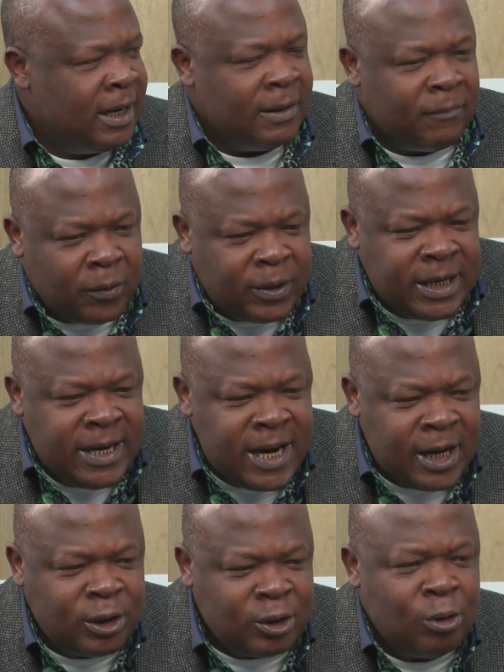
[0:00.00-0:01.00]
for the
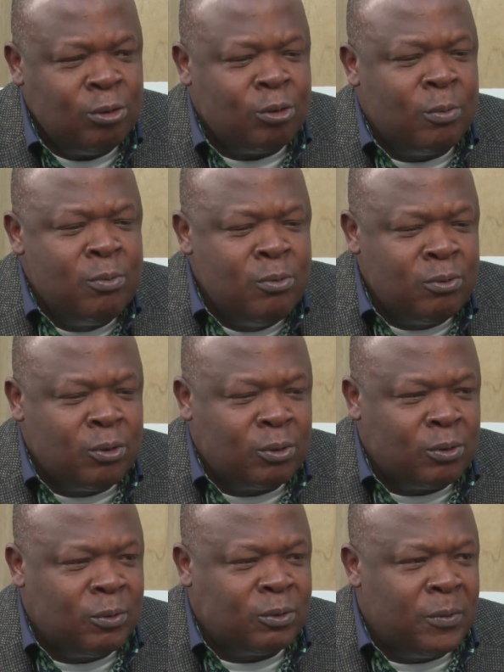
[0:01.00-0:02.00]
nation
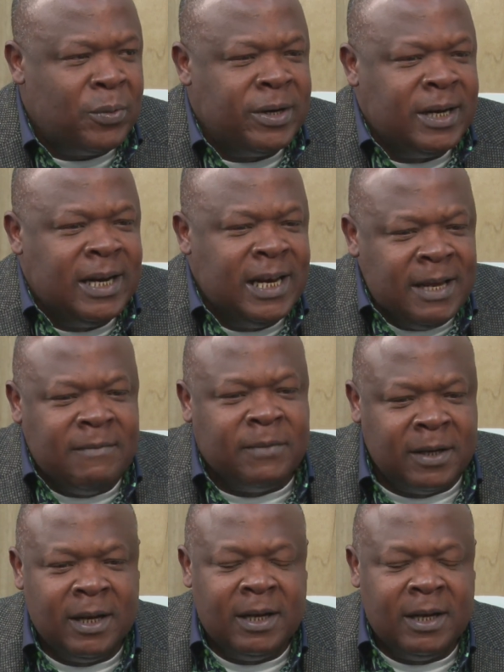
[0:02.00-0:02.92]
to be relieved